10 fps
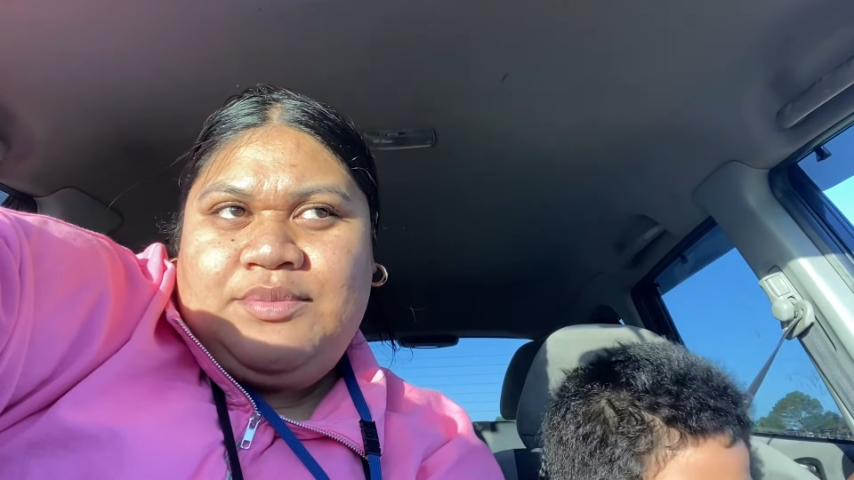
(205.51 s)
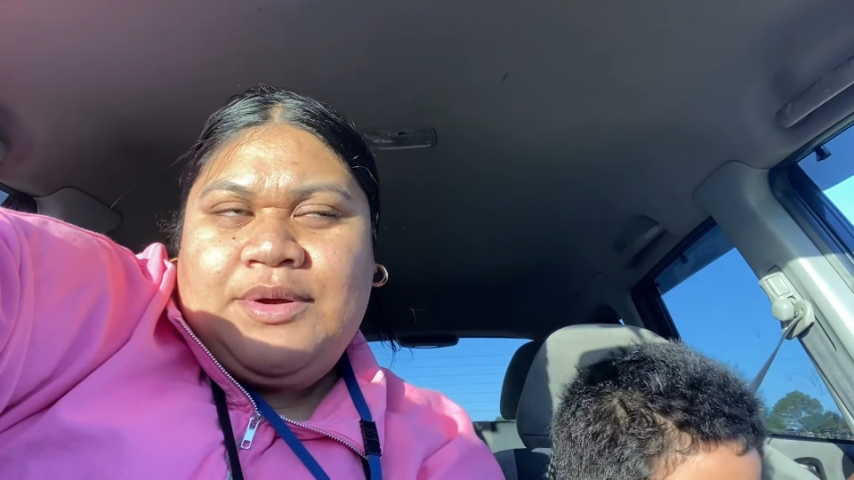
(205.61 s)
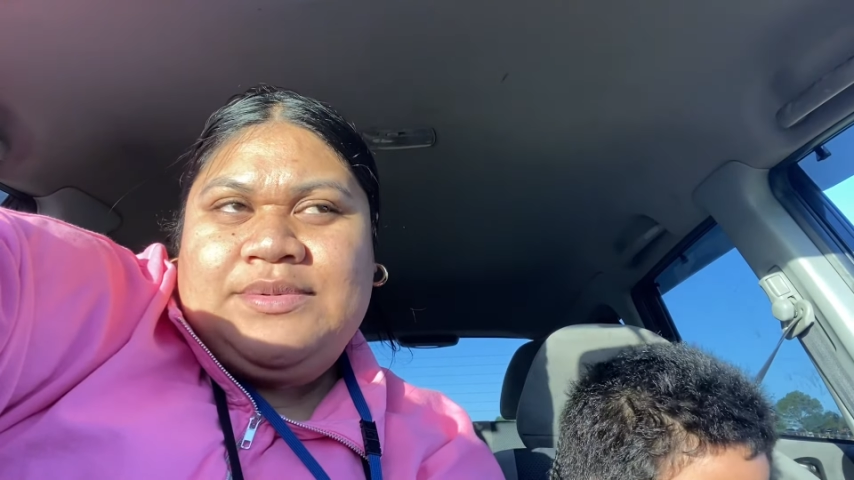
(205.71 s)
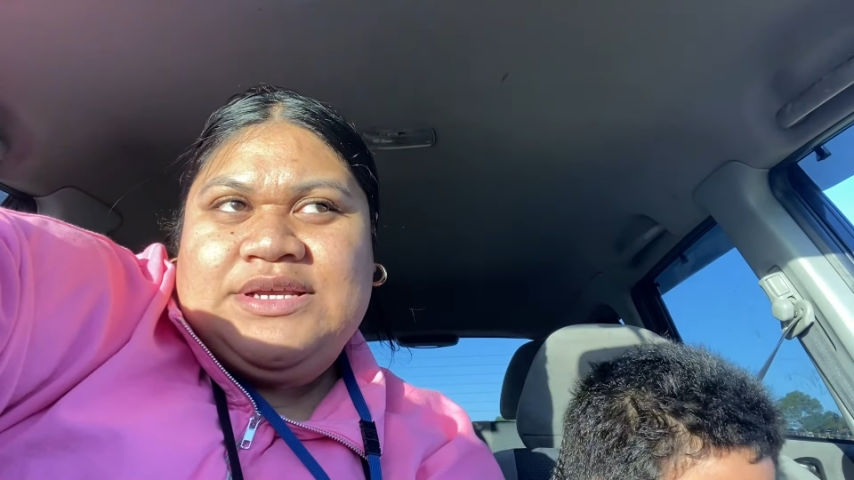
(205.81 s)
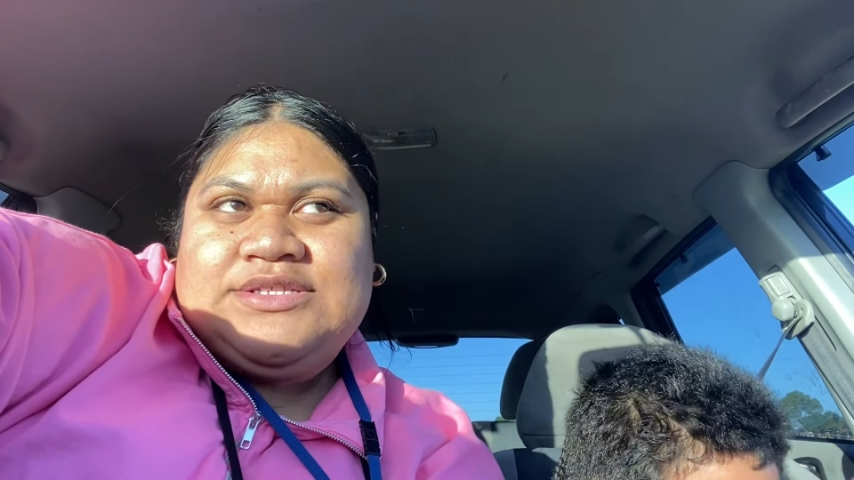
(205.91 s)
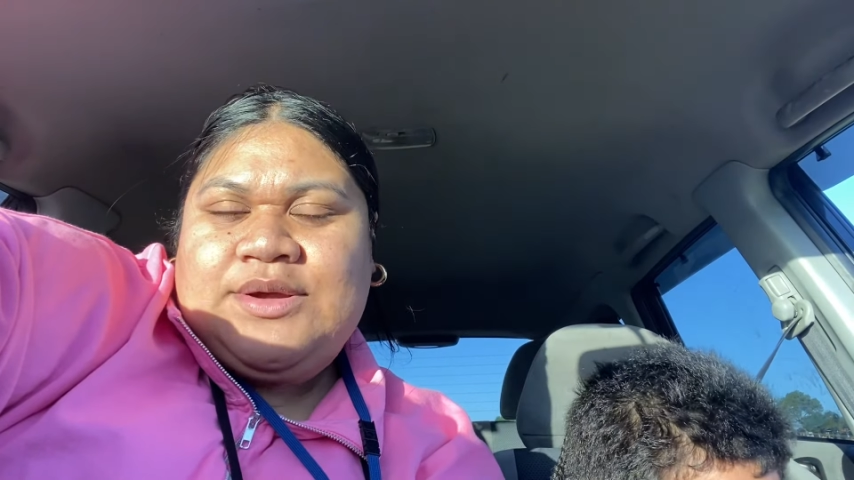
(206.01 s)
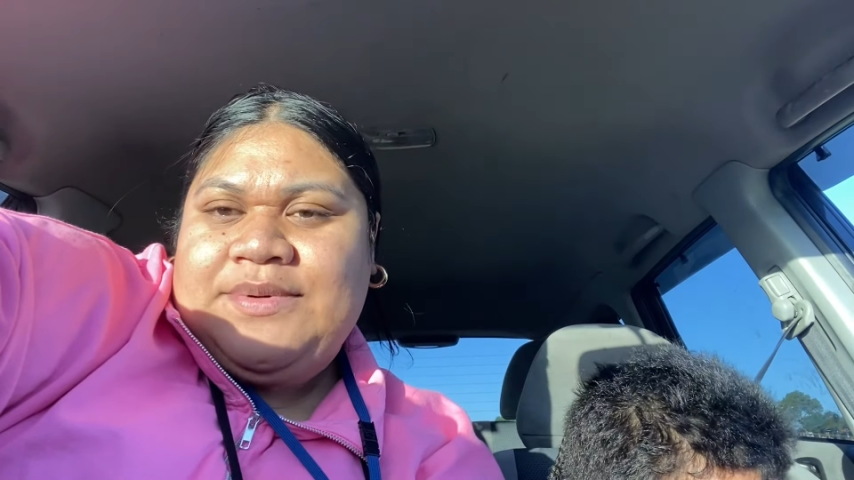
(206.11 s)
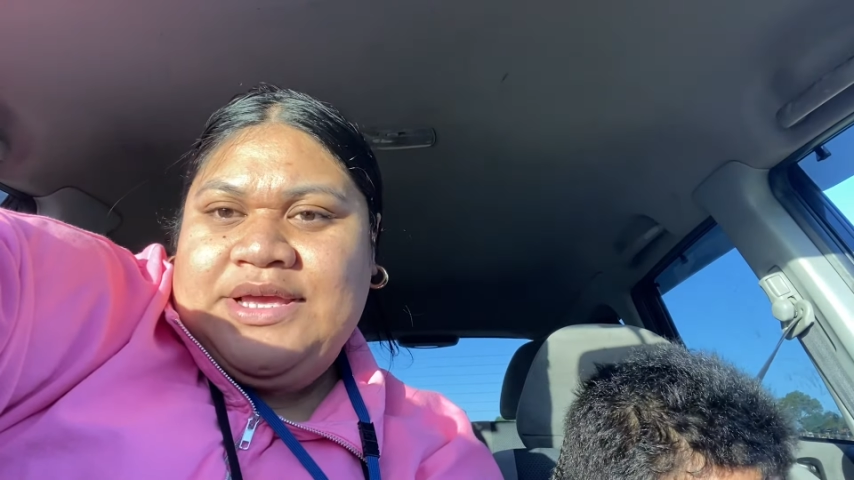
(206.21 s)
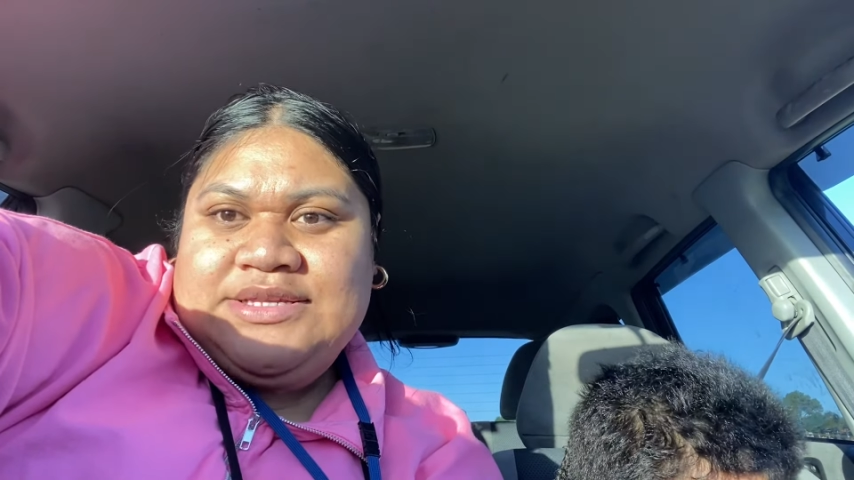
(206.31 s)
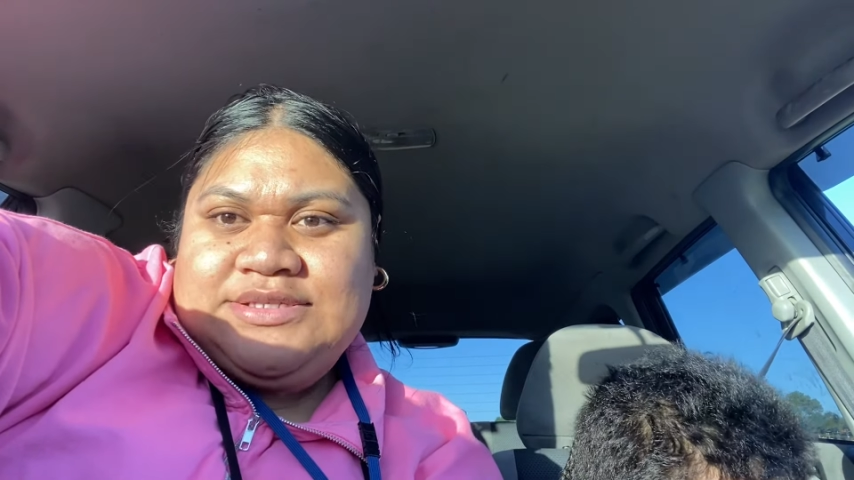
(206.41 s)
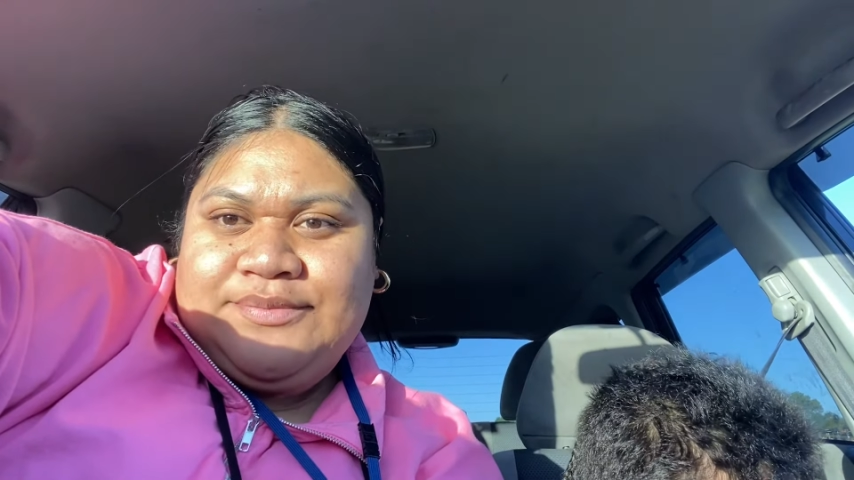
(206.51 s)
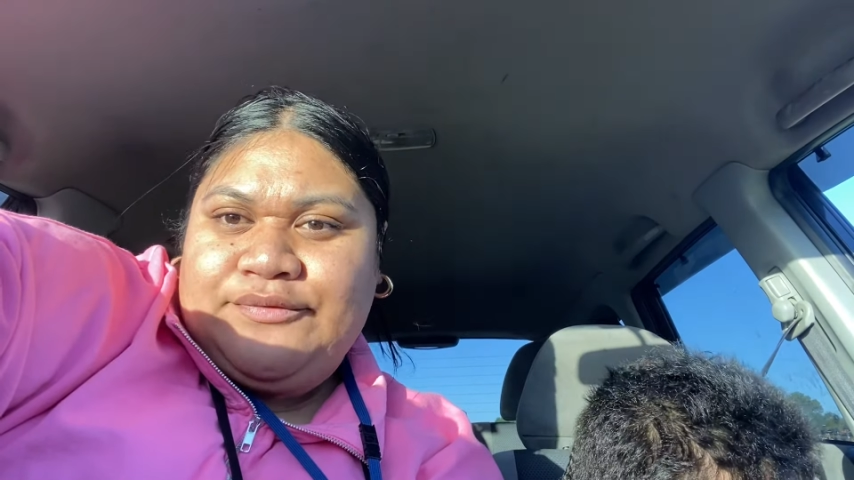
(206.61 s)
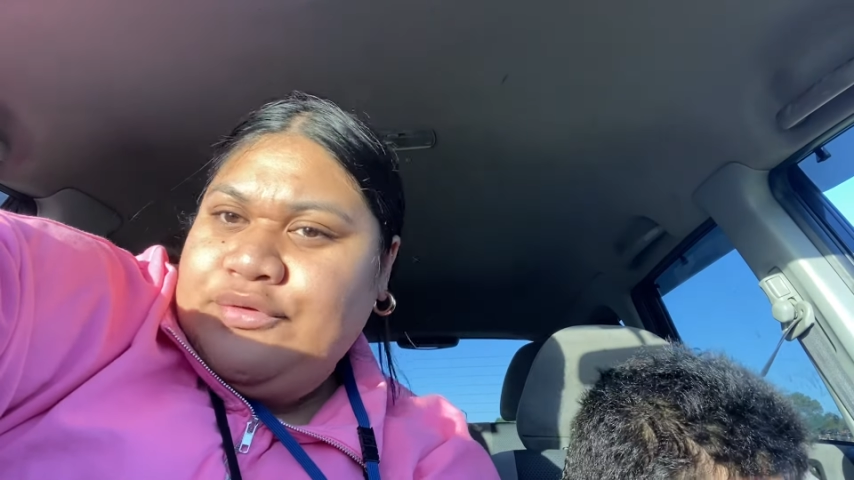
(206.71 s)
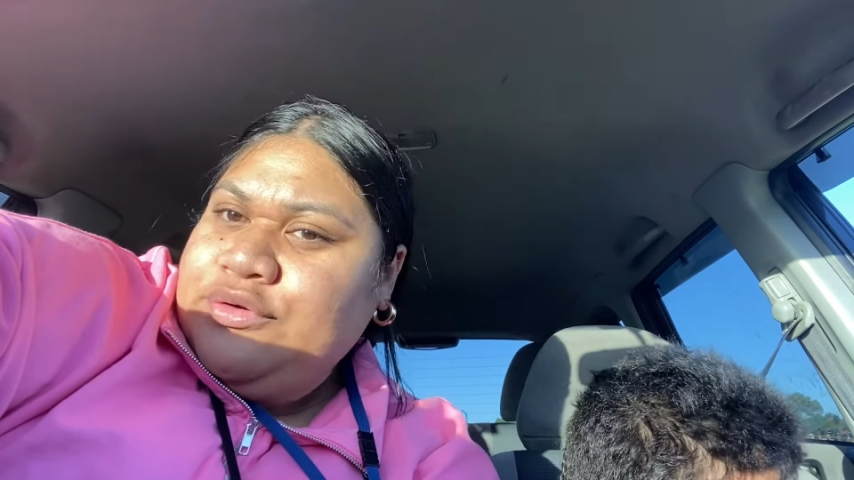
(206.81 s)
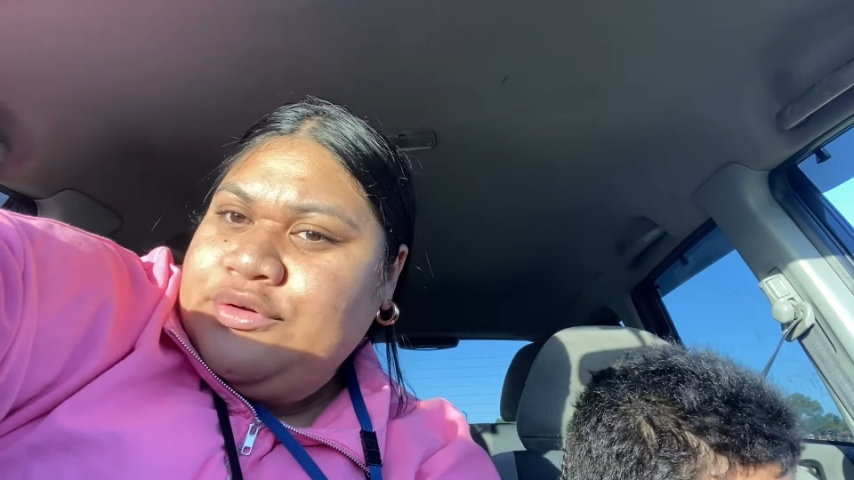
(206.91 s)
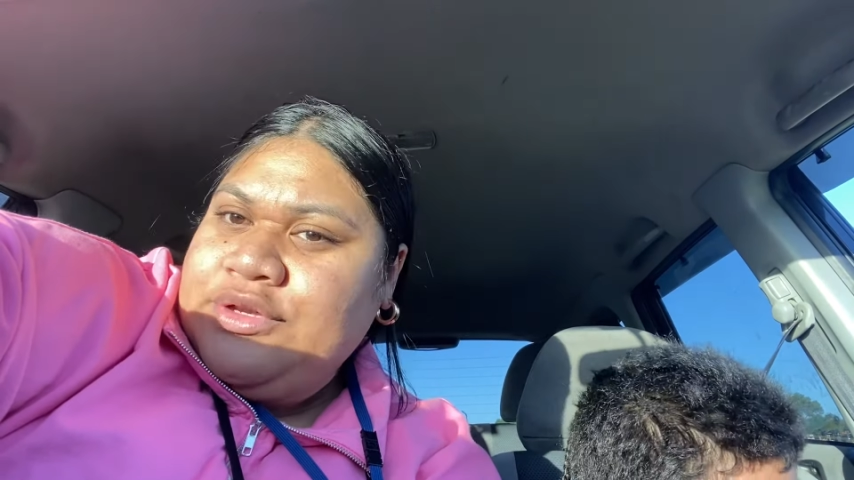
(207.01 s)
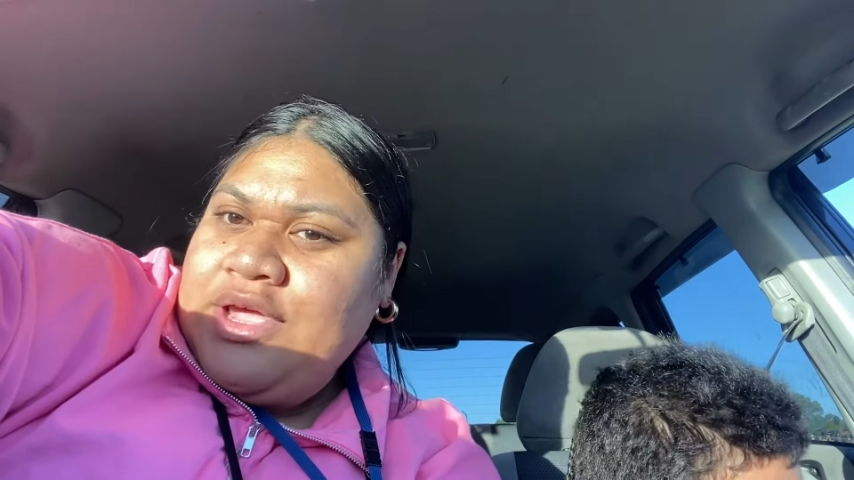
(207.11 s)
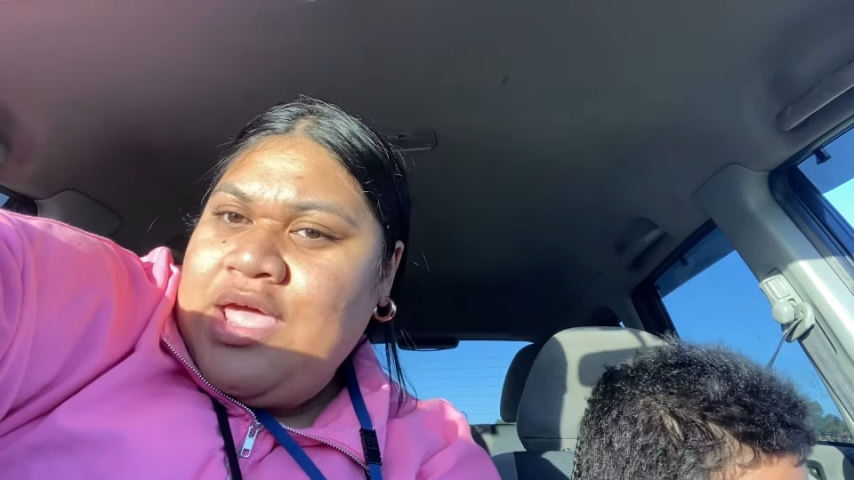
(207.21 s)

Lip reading: probably stop and get some food,